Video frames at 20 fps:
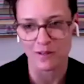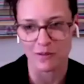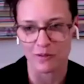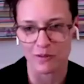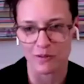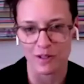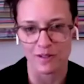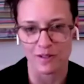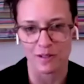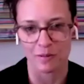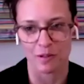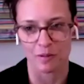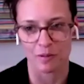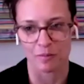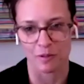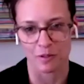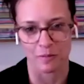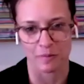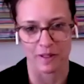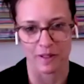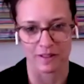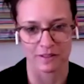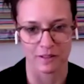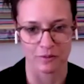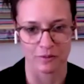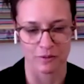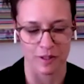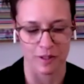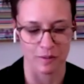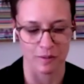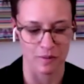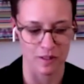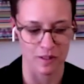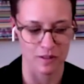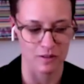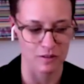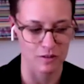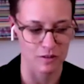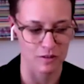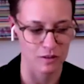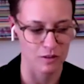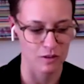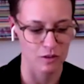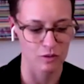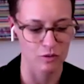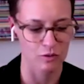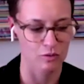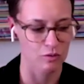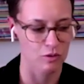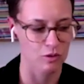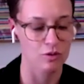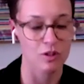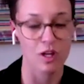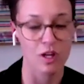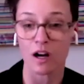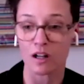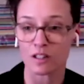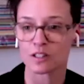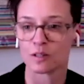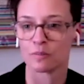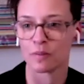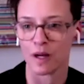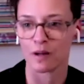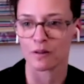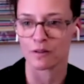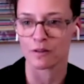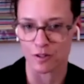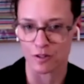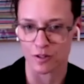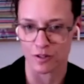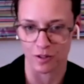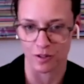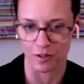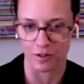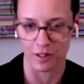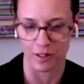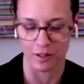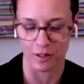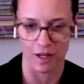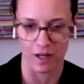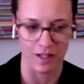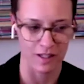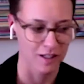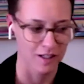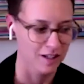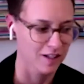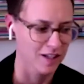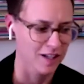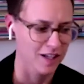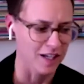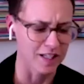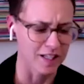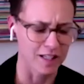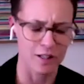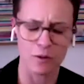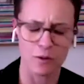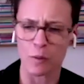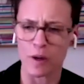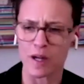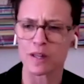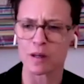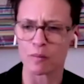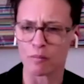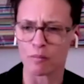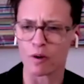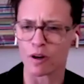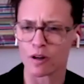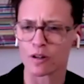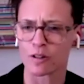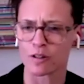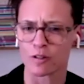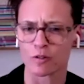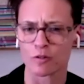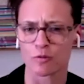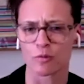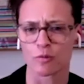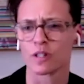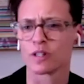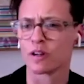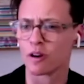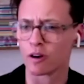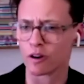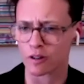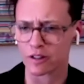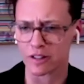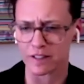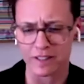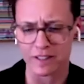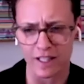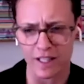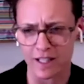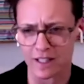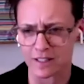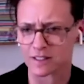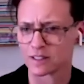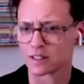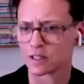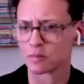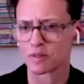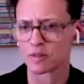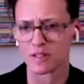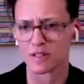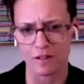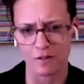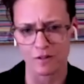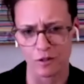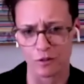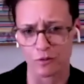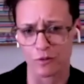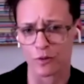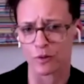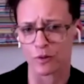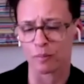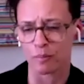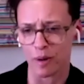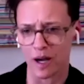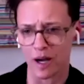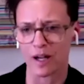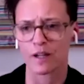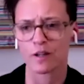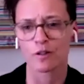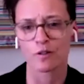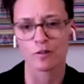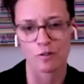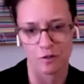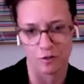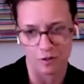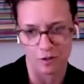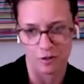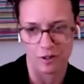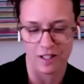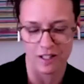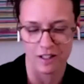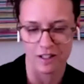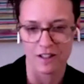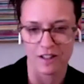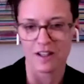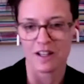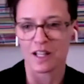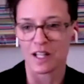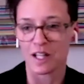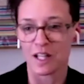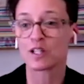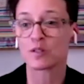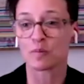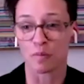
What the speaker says: come at this from very similar perspectives, right? Because you talked about the journey, right? And in the way that marketers really architect and obsess over the buyer's journey,